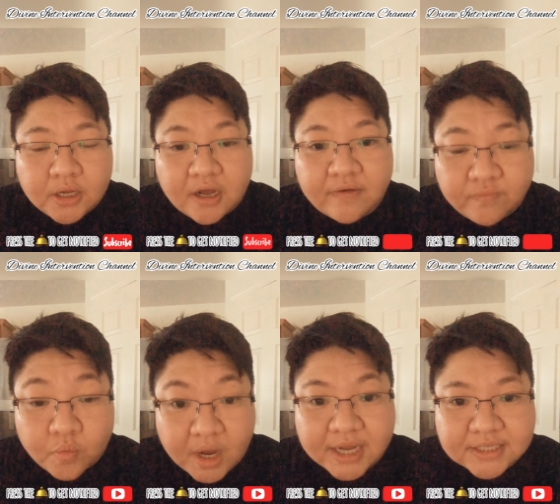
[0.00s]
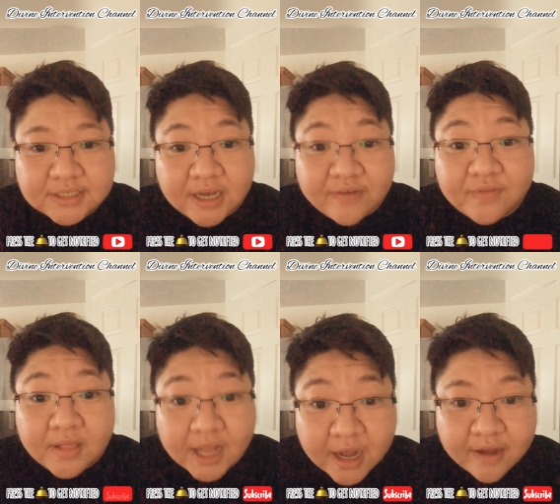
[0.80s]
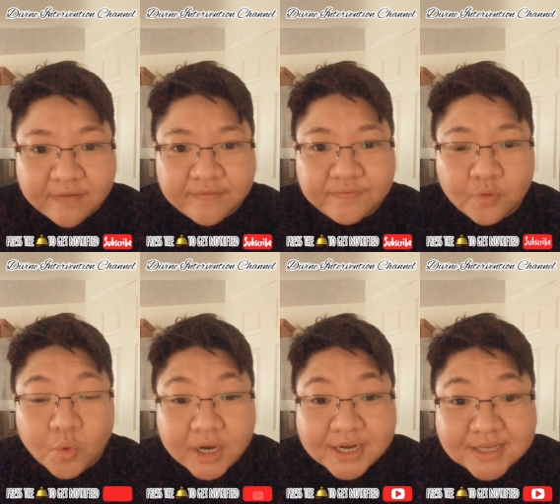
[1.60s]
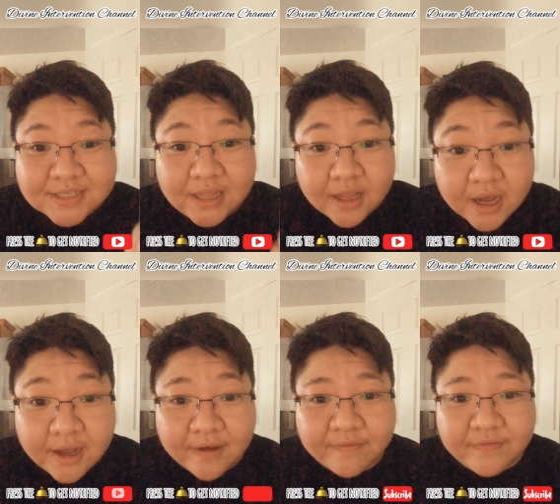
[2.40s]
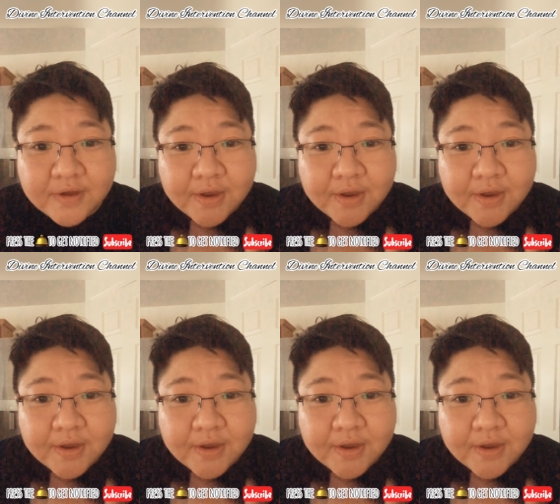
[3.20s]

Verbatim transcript: of what? Of love. What is love?